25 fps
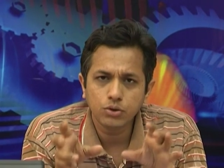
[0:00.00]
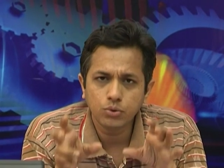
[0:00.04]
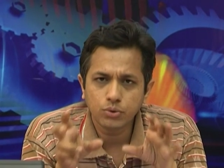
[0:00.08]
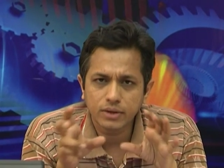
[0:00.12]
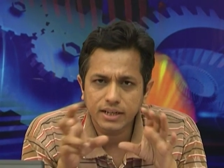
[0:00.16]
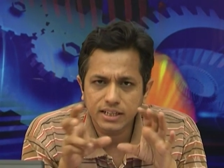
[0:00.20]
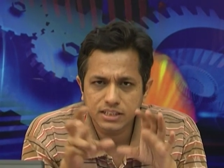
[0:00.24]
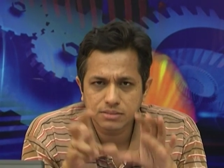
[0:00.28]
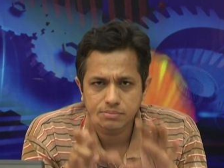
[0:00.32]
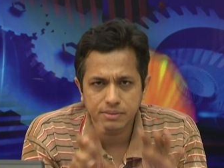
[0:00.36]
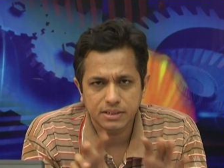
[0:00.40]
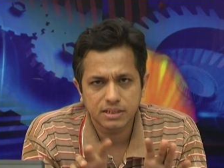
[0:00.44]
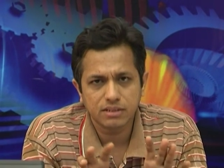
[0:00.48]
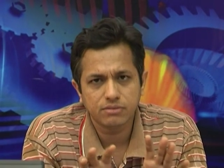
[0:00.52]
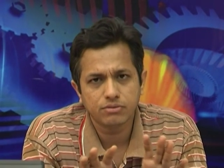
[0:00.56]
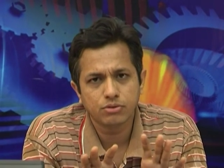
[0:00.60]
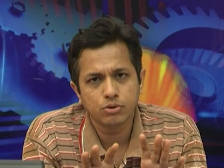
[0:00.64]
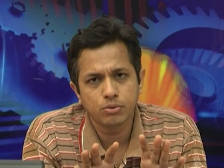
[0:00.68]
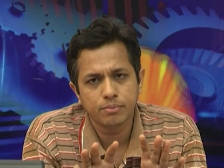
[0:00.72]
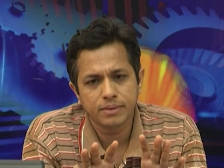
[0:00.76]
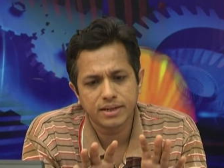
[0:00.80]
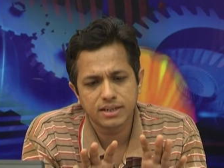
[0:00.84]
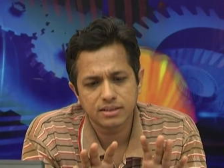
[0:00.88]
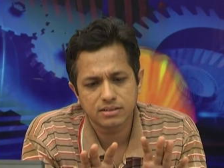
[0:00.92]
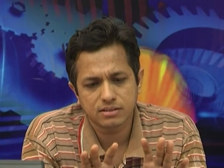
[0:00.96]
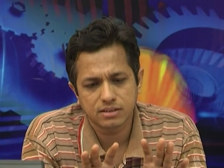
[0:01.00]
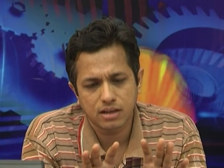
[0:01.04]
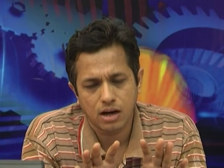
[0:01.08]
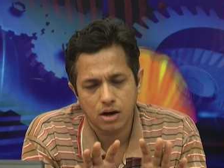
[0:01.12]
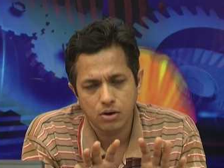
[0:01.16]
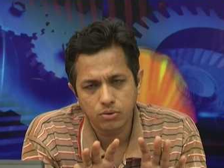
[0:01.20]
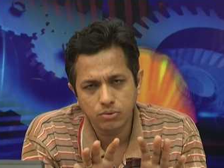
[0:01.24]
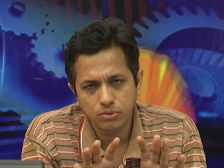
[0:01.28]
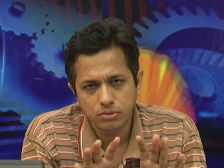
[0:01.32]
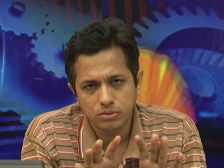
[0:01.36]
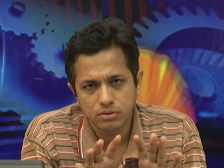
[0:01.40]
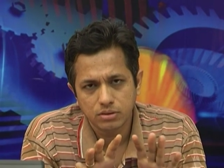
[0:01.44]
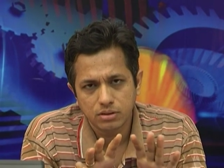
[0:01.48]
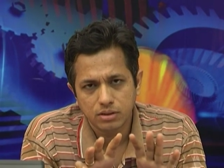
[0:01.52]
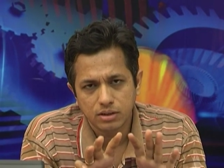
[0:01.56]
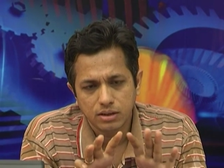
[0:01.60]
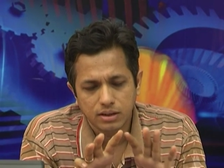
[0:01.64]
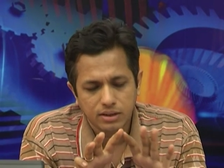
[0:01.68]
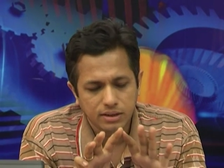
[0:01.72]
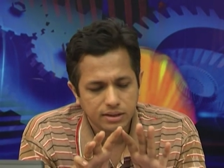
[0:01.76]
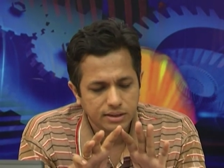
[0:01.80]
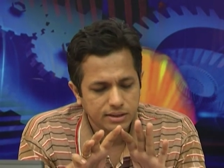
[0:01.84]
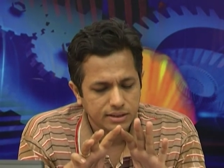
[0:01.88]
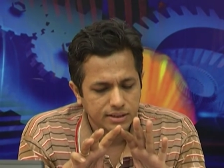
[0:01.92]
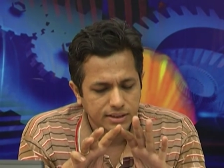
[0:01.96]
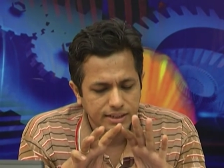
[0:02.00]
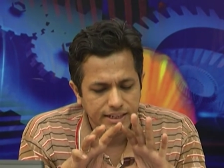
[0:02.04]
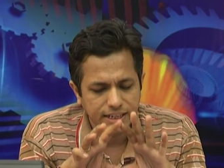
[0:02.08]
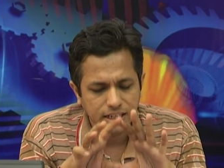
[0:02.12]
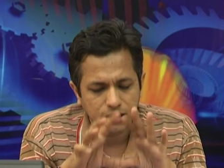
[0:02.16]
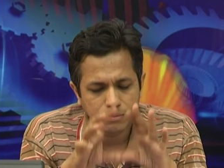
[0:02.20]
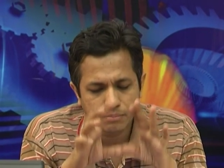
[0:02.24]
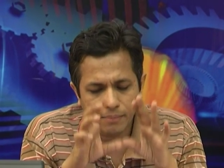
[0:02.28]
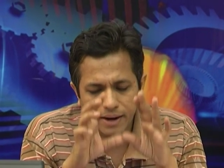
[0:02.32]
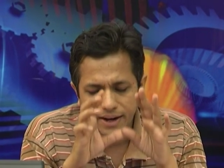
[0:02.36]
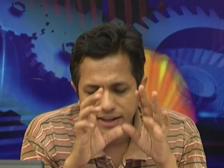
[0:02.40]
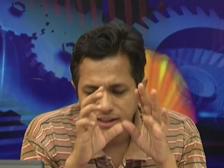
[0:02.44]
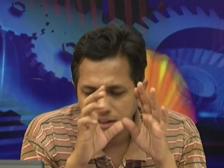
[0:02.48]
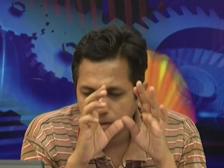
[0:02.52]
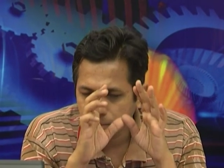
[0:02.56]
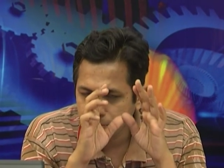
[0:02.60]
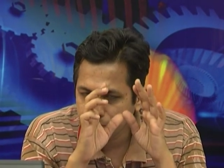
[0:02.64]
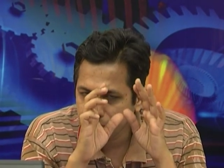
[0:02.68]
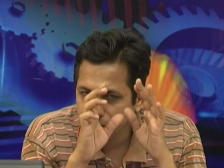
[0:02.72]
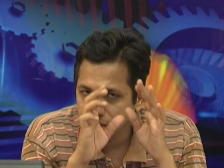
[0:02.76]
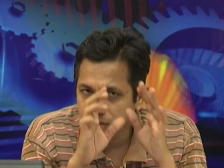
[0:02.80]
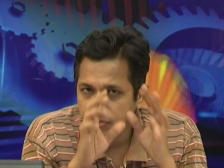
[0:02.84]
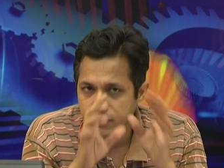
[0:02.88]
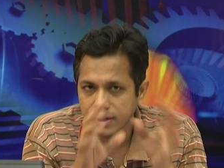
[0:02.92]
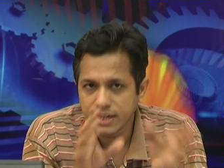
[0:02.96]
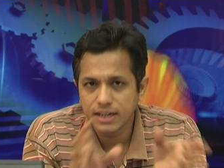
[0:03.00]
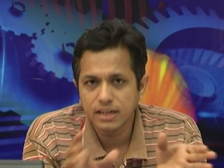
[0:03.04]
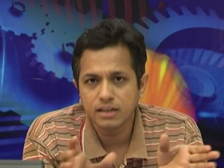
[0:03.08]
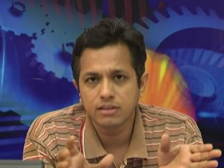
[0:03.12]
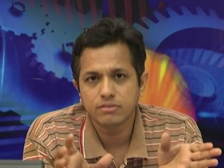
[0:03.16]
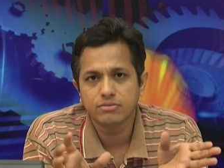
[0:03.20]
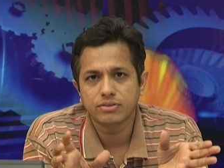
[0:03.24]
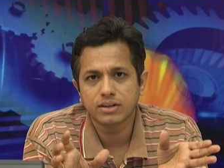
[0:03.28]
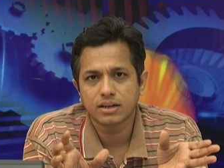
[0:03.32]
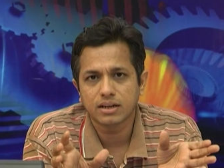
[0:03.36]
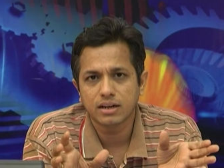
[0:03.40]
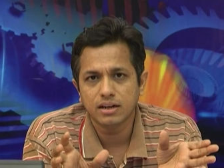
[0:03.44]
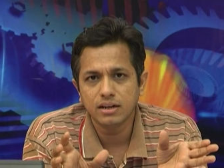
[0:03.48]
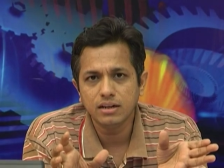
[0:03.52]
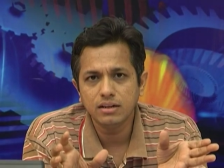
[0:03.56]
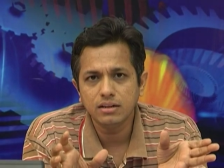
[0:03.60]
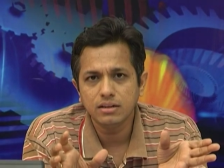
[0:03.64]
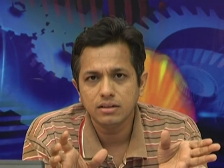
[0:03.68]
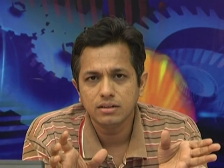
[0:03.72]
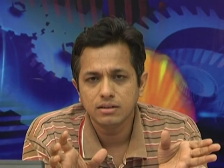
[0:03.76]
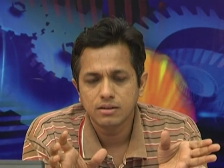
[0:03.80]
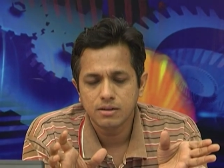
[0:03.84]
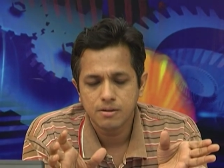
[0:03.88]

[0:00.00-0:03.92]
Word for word: you can spend a few minutes now it might appear very difficult